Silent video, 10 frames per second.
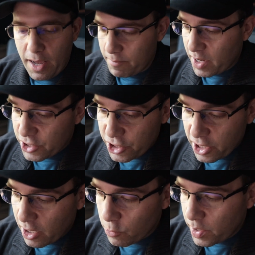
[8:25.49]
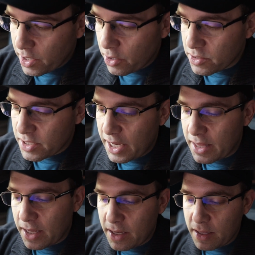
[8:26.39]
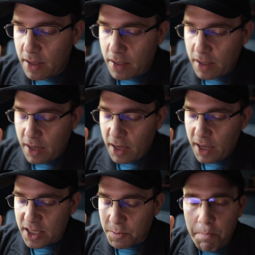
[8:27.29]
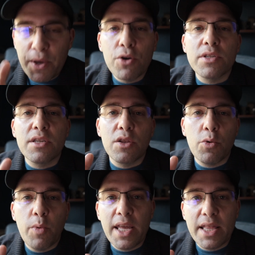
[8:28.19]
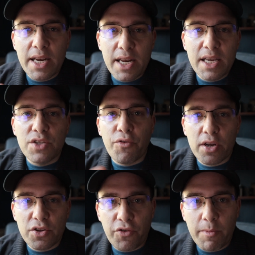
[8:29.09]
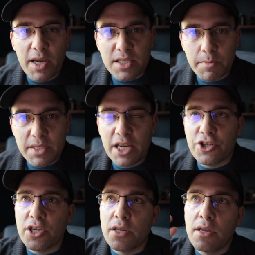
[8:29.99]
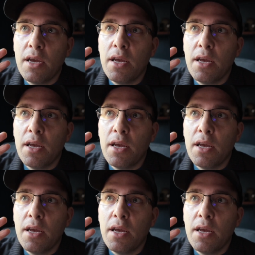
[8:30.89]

not Windows, and it's built the way that it is for extreme customization,